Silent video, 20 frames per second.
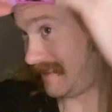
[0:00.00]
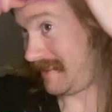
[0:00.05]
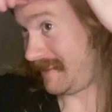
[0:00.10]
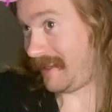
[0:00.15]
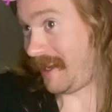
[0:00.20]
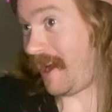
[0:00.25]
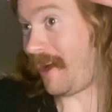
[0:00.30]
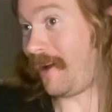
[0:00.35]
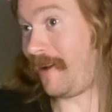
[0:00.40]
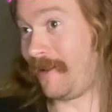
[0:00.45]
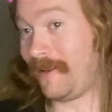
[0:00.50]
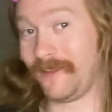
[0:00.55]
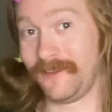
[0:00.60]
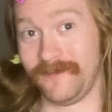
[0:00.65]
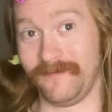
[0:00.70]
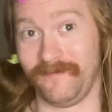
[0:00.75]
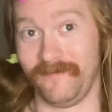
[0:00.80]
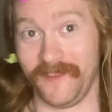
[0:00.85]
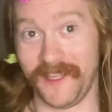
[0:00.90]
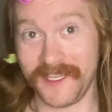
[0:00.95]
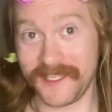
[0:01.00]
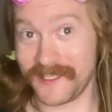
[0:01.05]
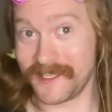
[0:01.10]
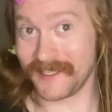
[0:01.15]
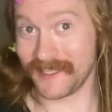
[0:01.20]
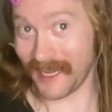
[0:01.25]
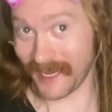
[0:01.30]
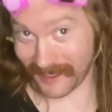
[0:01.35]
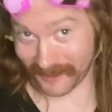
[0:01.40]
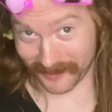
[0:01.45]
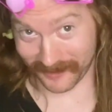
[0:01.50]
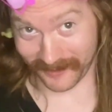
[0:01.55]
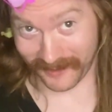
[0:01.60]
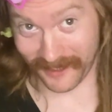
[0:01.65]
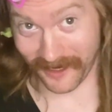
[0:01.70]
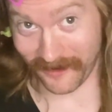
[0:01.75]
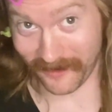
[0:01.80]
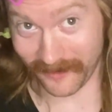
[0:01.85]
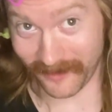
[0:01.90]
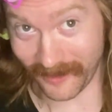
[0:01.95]
Y'all, this is actually,
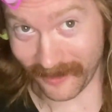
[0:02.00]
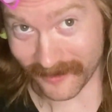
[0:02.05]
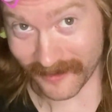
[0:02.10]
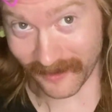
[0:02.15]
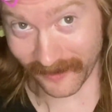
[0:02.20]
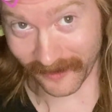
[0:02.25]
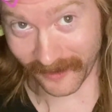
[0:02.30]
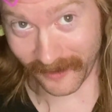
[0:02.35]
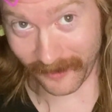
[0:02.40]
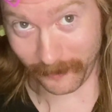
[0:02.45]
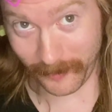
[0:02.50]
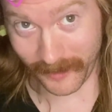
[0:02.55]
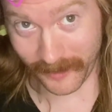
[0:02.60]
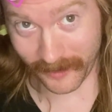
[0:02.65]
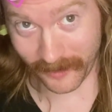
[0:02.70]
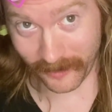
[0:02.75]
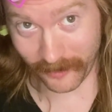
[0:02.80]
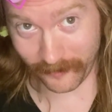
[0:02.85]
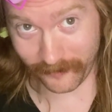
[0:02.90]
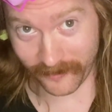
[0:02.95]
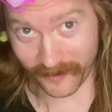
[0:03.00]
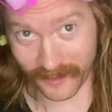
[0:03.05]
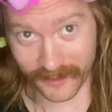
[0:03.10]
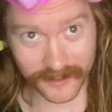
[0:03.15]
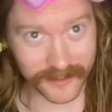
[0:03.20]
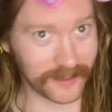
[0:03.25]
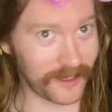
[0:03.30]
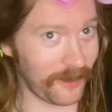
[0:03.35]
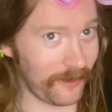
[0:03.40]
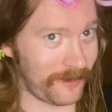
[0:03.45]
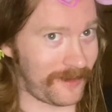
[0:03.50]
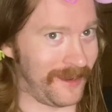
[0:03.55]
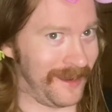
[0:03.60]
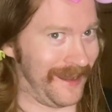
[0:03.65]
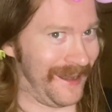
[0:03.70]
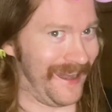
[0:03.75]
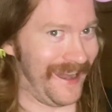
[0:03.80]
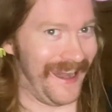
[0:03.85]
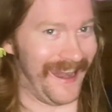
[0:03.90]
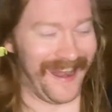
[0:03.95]
there's a little bit of goofiness going
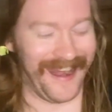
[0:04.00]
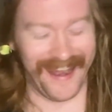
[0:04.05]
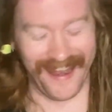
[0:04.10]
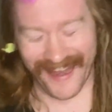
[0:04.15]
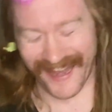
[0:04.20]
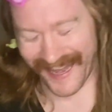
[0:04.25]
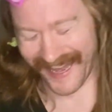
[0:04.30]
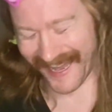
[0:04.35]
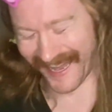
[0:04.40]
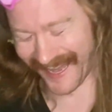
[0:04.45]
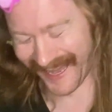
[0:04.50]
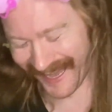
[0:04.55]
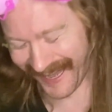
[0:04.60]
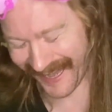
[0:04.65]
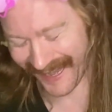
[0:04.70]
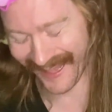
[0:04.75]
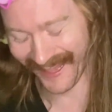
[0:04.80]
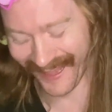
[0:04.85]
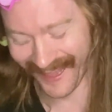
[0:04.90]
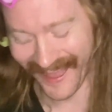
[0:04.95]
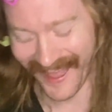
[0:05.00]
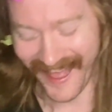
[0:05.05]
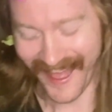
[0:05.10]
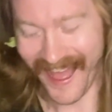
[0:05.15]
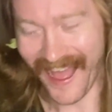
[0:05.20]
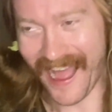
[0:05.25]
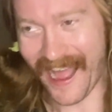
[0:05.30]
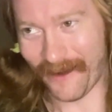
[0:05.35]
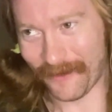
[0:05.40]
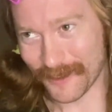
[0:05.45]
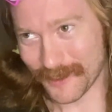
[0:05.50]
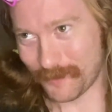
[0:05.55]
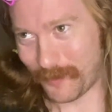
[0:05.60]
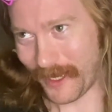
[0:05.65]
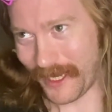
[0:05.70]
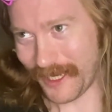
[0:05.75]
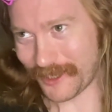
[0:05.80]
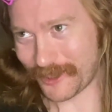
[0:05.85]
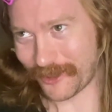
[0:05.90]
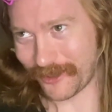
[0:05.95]
on. I was
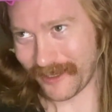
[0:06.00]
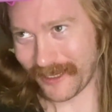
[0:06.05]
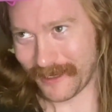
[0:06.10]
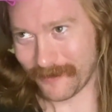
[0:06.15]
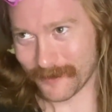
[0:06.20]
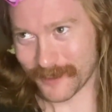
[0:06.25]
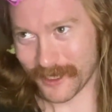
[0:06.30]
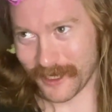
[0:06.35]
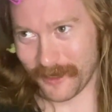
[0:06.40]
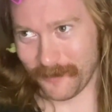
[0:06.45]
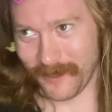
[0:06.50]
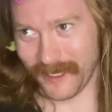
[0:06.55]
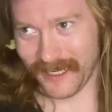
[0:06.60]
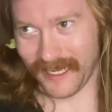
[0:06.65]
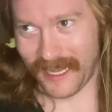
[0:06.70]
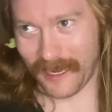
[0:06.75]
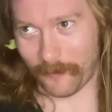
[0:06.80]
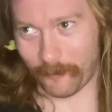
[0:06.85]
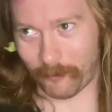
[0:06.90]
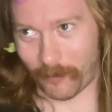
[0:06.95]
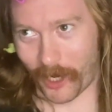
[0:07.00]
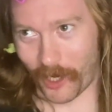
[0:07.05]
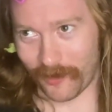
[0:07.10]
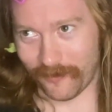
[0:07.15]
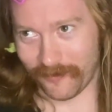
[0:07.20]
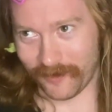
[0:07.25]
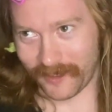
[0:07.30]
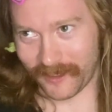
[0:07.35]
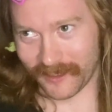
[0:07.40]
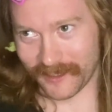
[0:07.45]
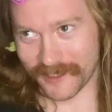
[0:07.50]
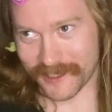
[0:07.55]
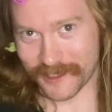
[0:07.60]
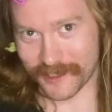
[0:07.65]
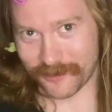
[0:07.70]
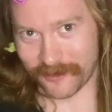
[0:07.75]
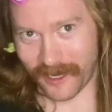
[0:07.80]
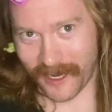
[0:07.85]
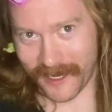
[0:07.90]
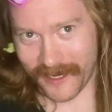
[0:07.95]
picturing it was gonna be like perfectly
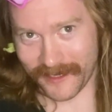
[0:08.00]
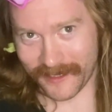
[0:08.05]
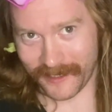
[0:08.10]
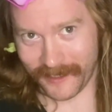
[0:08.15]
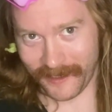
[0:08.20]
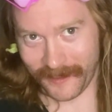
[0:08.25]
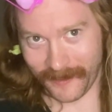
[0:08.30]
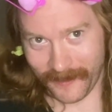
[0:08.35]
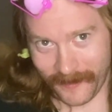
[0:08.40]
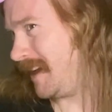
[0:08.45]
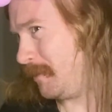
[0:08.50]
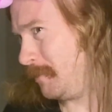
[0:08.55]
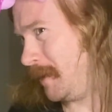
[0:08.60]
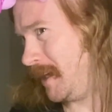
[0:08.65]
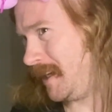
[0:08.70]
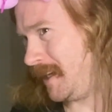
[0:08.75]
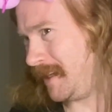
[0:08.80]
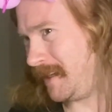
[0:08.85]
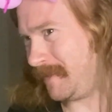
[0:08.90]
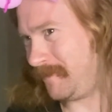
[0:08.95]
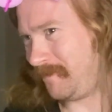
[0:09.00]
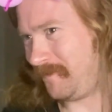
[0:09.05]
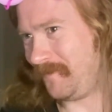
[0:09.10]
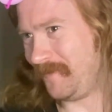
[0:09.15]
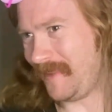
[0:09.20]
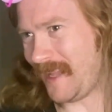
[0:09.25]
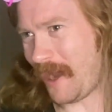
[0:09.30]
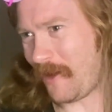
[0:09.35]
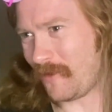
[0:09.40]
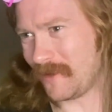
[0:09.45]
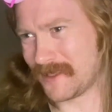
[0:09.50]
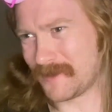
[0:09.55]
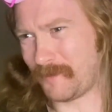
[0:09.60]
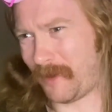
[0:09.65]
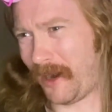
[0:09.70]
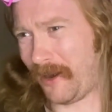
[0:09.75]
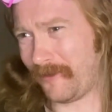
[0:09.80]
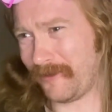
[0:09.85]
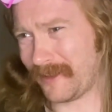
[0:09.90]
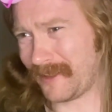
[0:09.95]
straight, but no one's
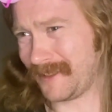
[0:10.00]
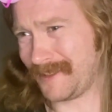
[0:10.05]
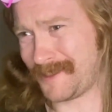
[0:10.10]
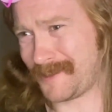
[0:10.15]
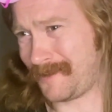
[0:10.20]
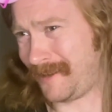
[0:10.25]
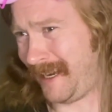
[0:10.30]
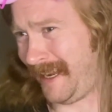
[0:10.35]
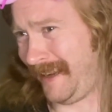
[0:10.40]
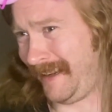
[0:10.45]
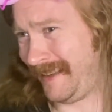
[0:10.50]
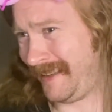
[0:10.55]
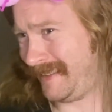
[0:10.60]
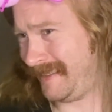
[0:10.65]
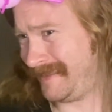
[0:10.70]
perfectly straight.